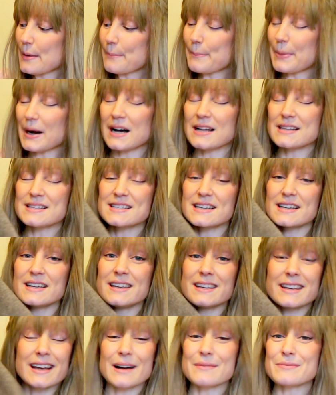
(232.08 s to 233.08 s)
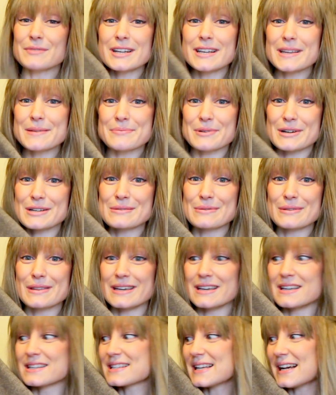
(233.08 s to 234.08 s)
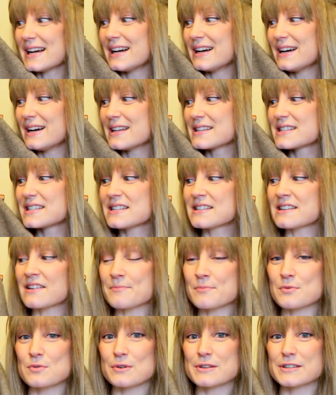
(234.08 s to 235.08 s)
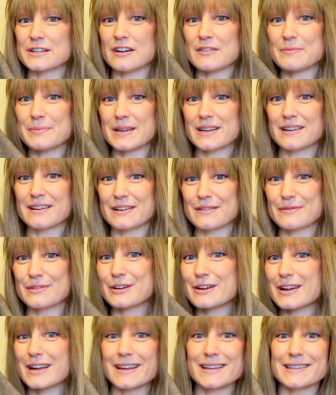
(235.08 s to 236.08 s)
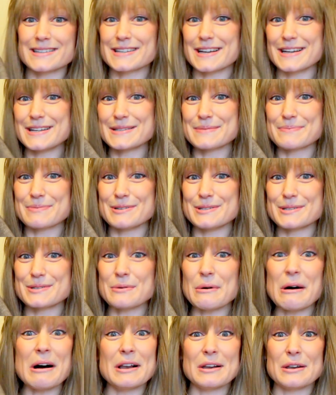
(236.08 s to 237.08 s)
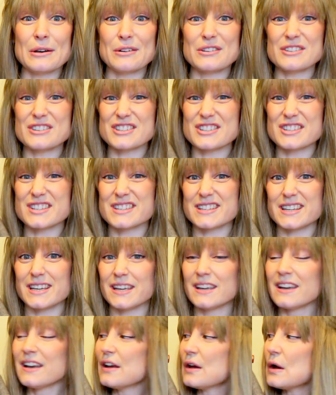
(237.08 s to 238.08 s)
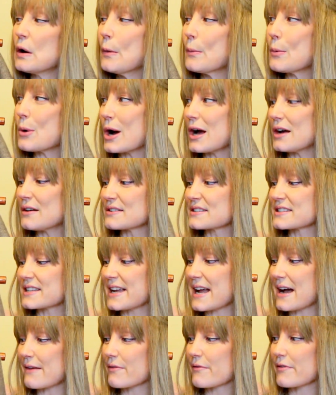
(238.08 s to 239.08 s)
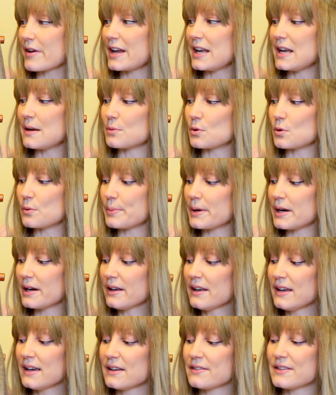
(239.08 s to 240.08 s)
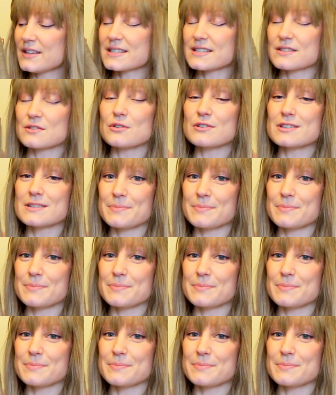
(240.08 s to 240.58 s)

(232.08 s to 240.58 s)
But yeah, I'm really impressed with this, and since I bought it I've been kind of looking in Sainsburys quite a lot just to see what else they have available. But this has got